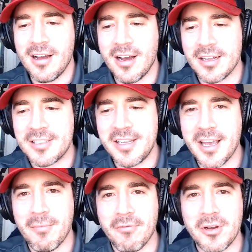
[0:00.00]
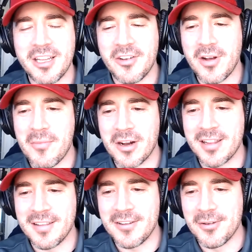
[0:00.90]
TM, we need to trademark
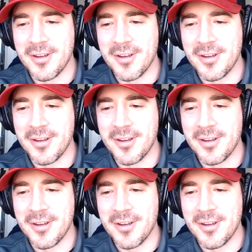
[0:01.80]
that too.